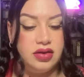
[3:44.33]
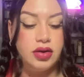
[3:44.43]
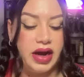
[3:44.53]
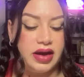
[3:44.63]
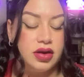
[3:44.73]

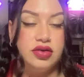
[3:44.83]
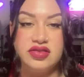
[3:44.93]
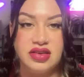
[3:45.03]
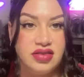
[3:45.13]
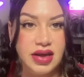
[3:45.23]
Okay, I thought it was
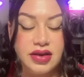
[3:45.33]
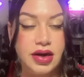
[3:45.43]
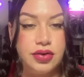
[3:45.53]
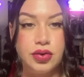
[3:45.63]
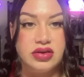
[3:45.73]
the 10th. I
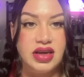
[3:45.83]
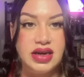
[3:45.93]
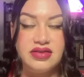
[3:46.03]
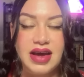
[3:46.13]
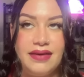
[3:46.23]
don't know what day it
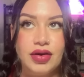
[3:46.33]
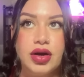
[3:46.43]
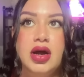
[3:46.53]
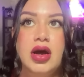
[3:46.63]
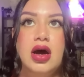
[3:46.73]
is ever.